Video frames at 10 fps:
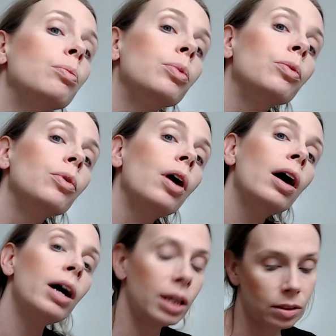
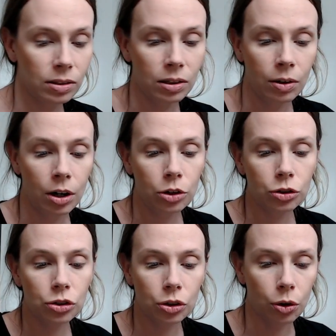bright.
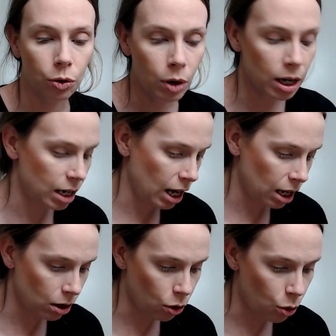So,
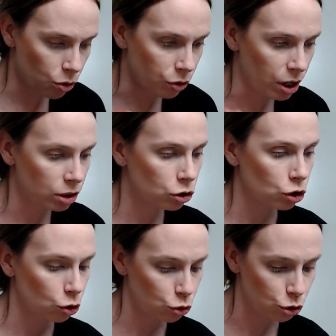now,
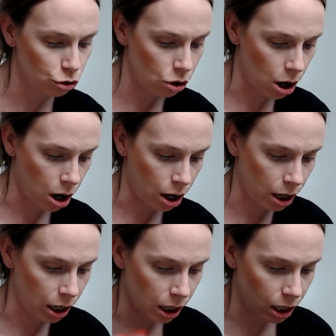let's
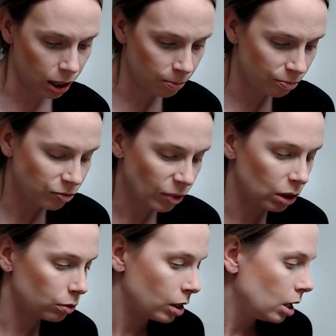try.
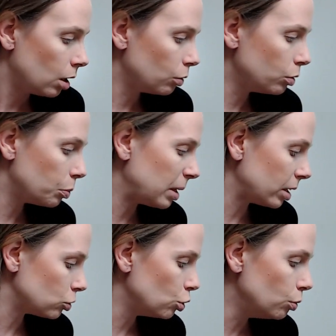I want to be,
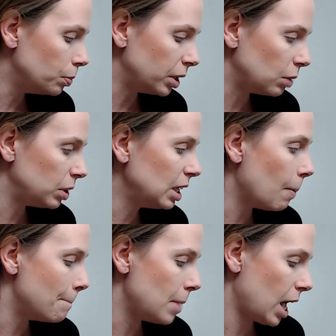like, too bling. We need a
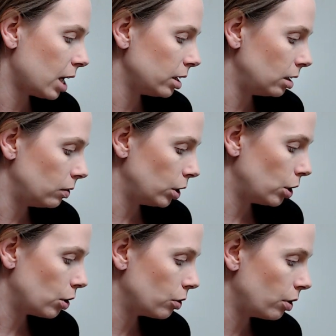matte in
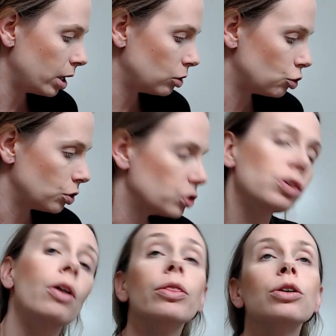there, like, just
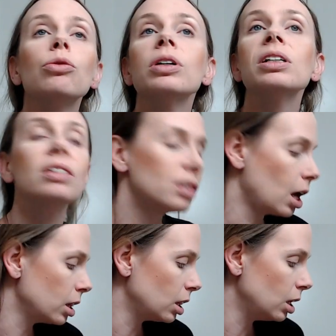on the crease,
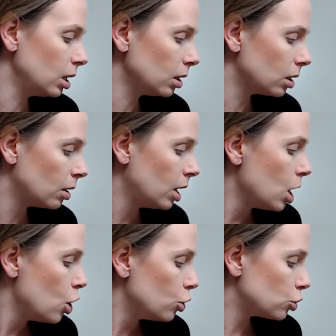I think.
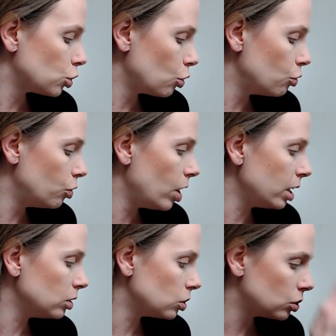So,
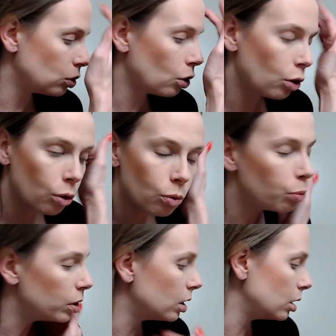let's go
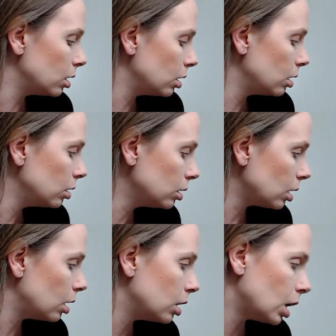with,
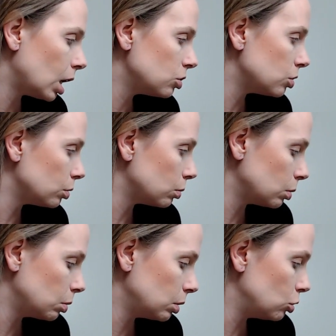I just don't know what
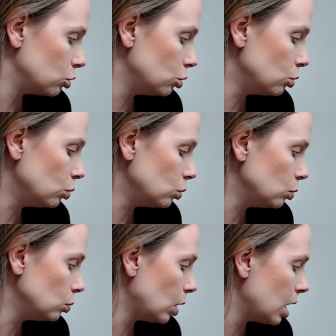I want to
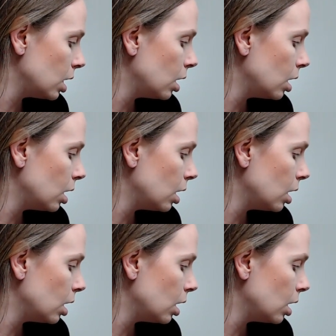do.